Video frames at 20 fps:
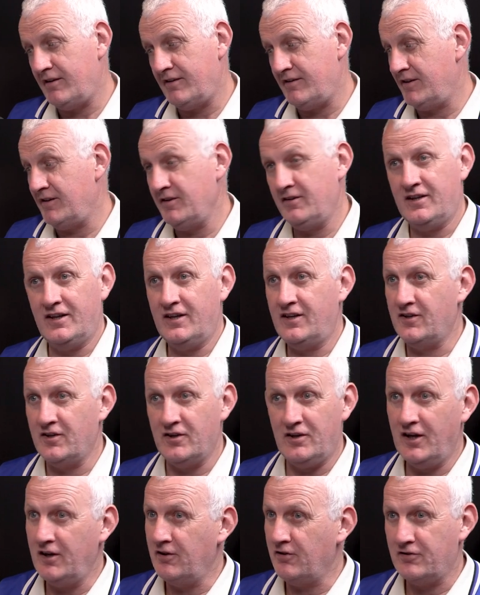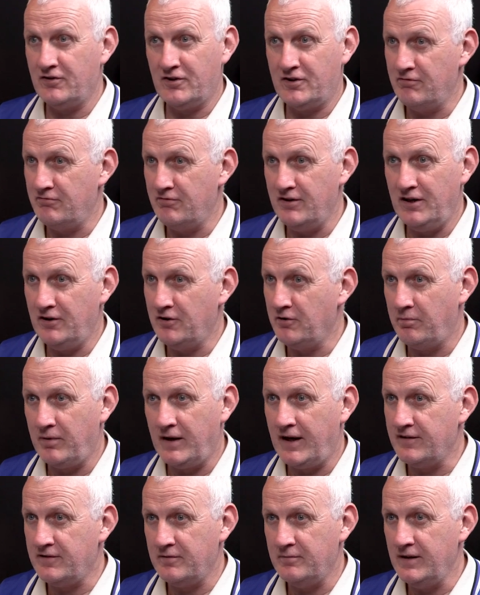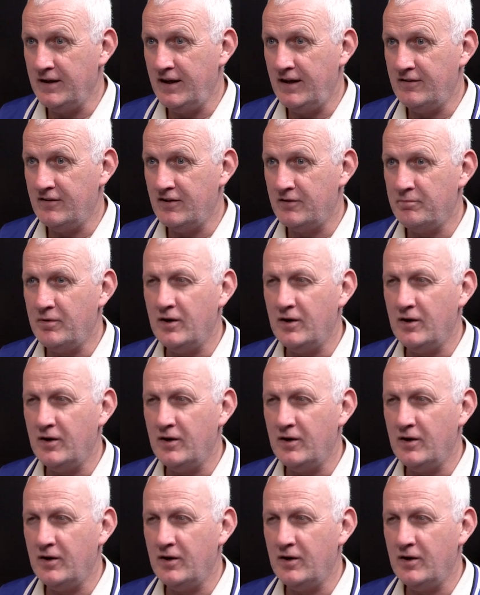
I think he looks like a really good player to me. He does.